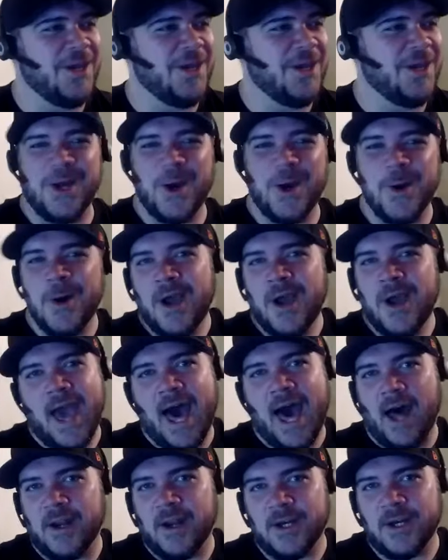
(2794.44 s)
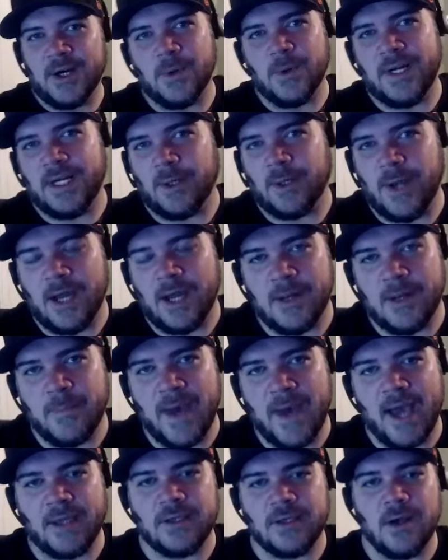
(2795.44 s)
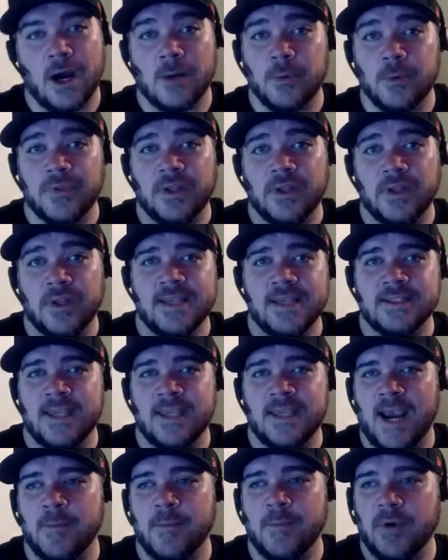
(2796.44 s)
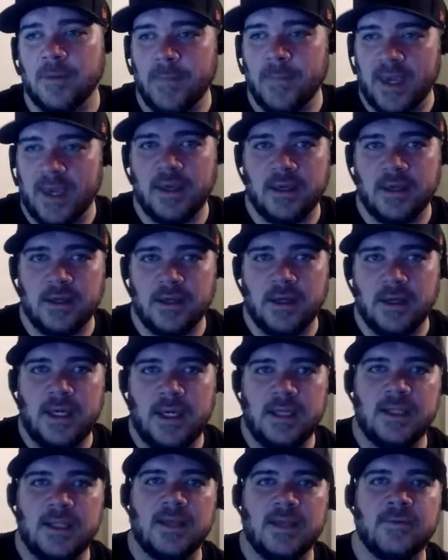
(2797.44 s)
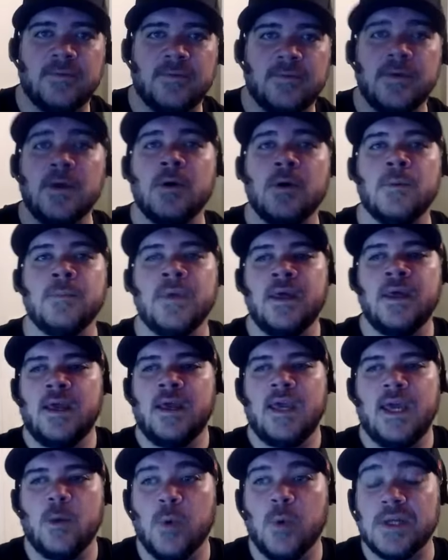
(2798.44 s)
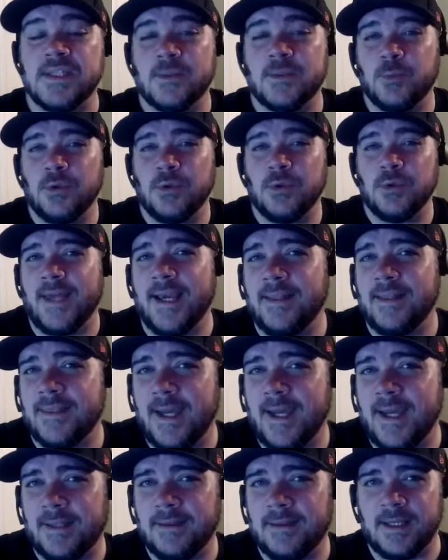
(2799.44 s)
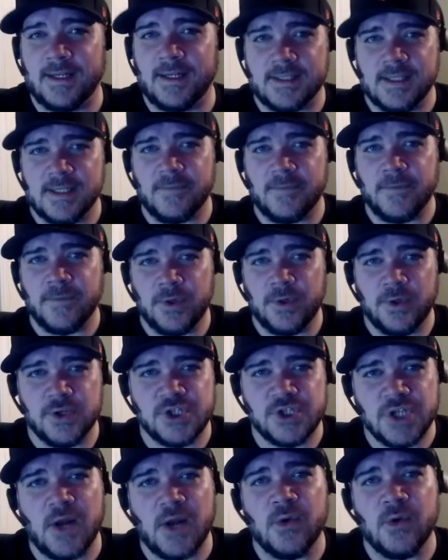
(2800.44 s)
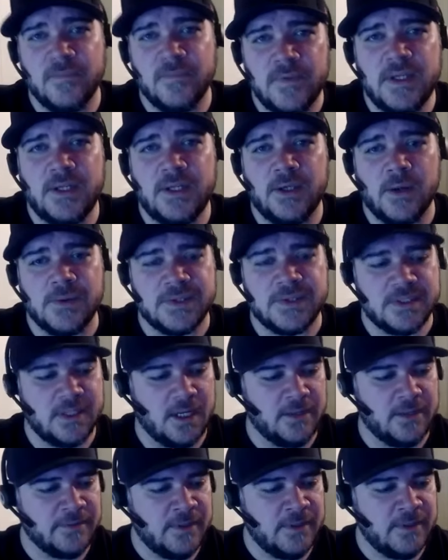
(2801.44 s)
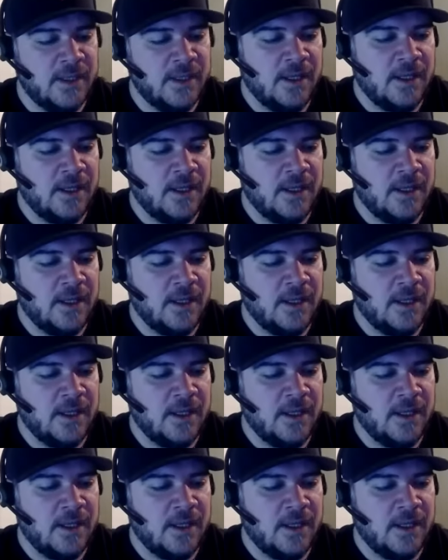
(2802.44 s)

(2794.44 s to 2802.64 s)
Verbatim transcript: you know, out here running around in the backyard with a nice camera making an indie film. It wasn't really like that then, except for your shot on video stuff.